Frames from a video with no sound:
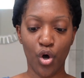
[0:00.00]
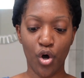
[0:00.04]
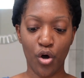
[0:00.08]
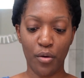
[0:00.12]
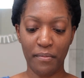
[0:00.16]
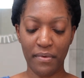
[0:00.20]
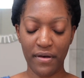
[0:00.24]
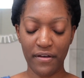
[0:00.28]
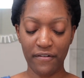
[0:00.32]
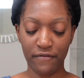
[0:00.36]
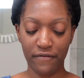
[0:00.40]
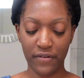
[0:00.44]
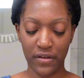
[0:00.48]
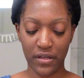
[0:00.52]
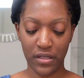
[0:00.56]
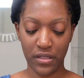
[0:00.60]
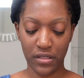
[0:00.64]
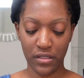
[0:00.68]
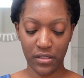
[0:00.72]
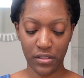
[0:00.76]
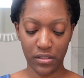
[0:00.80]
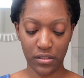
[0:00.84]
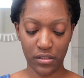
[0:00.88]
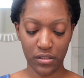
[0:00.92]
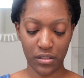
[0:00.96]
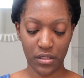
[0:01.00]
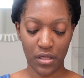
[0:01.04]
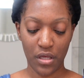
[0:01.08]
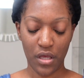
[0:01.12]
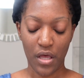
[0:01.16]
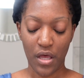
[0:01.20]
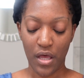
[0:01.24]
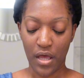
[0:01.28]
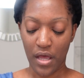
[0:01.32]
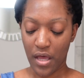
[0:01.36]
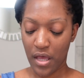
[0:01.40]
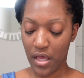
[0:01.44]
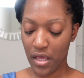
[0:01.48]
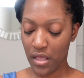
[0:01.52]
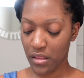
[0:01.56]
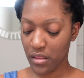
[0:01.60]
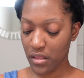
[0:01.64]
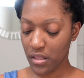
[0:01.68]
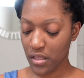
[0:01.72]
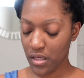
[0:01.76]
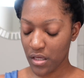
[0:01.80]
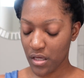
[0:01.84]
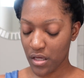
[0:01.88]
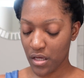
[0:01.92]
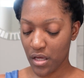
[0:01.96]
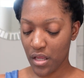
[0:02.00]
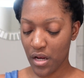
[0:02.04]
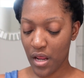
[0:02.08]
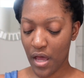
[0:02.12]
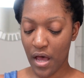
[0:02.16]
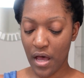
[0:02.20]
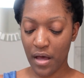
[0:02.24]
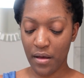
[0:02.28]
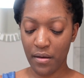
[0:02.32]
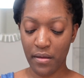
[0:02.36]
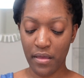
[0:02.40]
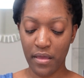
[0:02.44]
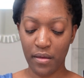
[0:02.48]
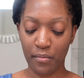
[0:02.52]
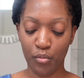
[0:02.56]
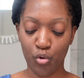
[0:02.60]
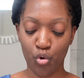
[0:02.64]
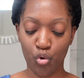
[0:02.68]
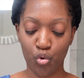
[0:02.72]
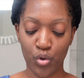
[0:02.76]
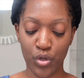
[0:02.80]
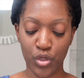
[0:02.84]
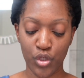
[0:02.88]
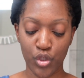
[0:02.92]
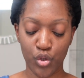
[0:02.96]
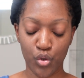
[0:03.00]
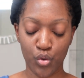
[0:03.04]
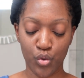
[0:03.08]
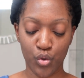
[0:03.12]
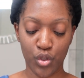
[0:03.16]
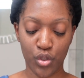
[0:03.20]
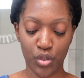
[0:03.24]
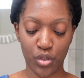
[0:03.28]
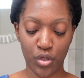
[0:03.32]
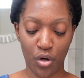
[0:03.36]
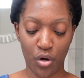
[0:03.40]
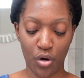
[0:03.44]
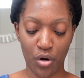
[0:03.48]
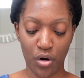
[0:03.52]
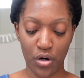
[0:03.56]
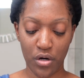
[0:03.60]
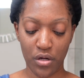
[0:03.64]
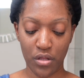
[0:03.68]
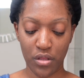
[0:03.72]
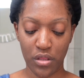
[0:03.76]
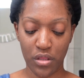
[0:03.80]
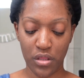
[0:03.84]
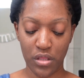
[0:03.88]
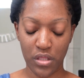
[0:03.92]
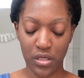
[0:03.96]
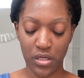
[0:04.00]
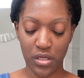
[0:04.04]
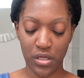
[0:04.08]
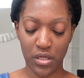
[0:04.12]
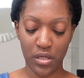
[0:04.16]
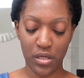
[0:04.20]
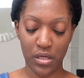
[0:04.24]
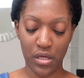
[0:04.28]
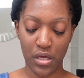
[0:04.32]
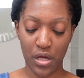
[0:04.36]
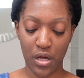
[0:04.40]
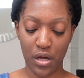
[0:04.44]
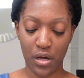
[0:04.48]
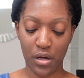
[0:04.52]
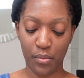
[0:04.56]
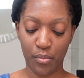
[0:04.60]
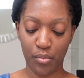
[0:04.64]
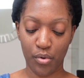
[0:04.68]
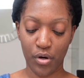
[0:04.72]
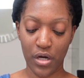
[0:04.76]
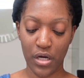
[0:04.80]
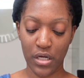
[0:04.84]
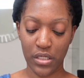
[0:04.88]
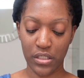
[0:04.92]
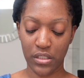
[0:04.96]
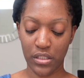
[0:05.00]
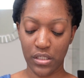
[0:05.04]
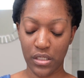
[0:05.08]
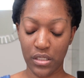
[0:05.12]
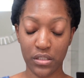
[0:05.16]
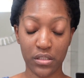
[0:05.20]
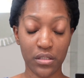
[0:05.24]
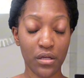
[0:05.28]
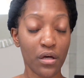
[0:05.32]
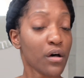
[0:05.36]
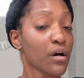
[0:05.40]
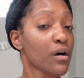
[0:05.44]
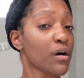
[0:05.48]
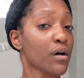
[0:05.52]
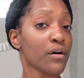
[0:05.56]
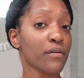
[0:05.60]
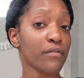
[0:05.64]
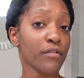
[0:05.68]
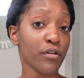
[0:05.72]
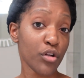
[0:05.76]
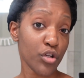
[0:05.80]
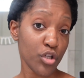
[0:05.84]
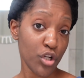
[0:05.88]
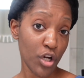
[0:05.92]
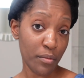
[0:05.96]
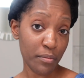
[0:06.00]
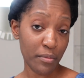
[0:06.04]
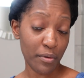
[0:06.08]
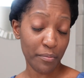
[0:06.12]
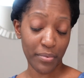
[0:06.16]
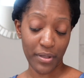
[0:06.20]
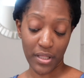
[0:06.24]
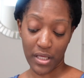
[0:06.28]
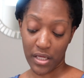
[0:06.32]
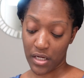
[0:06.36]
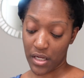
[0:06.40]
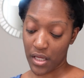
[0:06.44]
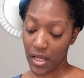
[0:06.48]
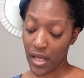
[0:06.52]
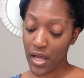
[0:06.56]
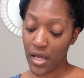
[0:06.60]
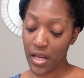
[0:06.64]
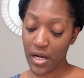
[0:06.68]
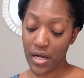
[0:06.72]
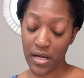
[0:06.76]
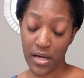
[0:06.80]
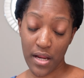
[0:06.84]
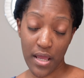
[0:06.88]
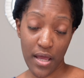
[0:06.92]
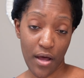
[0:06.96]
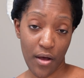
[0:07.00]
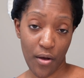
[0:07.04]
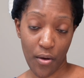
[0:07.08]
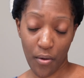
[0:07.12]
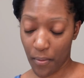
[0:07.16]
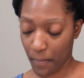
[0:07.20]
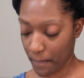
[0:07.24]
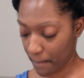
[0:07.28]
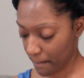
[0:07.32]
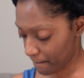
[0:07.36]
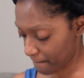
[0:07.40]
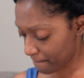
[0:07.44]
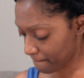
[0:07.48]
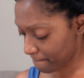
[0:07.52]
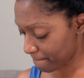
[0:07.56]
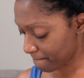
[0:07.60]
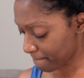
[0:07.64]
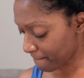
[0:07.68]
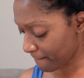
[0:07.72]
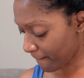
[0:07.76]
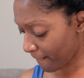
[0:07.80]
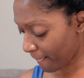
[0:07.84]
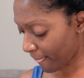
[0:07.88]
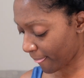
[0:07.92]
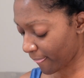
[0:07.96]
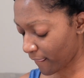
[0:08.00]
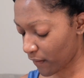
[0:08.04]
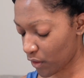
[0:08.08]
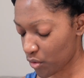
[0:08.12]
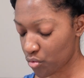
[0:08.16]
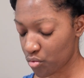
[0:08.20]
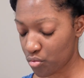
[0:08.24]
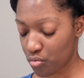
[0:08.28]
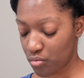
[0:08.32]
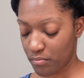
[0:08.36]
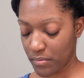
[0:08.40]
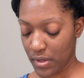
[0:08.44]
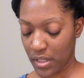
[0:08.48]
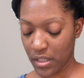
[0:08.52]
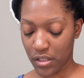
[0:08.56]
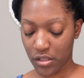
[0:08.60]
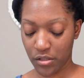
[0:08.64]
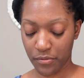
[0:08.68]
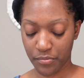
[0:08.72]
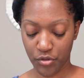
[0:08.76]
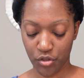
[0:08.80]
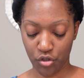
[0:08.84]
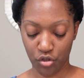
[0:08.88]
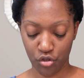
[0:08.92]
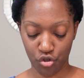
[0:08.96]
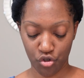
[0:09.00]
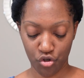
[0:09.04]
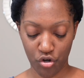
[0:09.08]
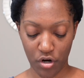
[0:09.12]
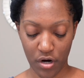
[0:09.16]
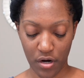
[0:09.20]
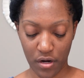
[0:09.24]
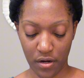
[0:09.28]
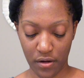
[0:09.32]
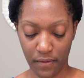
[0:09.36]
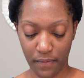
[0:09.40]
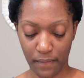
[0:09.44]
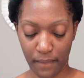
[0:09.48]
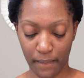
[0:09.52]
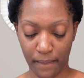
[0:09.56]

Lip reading: on my face, and then I am going to start the process of dermaplaning. Now, oh, my lips are dry.